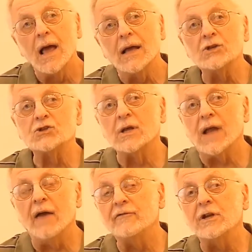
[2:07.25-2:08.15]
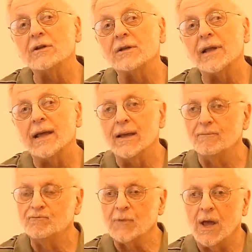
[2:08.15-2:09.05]
is that
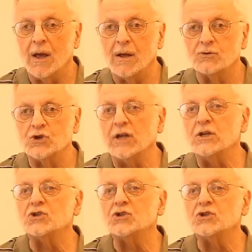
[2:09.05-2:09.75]
evidently J.D.